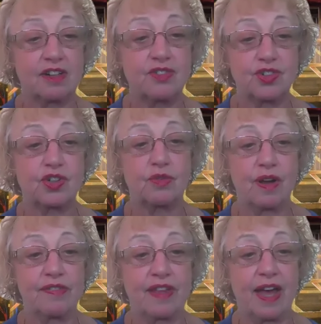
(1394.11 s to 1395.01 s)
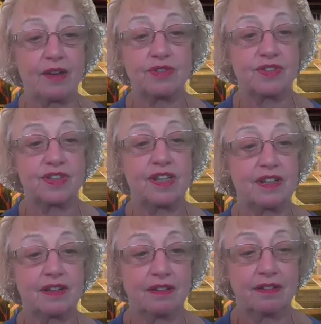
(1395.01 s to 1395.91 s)
I used to go around the house
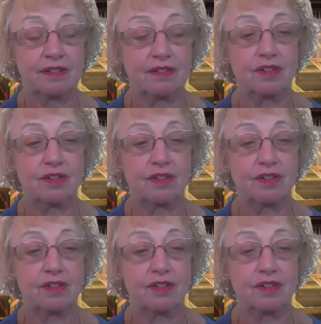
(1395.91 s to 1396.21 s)
singing, and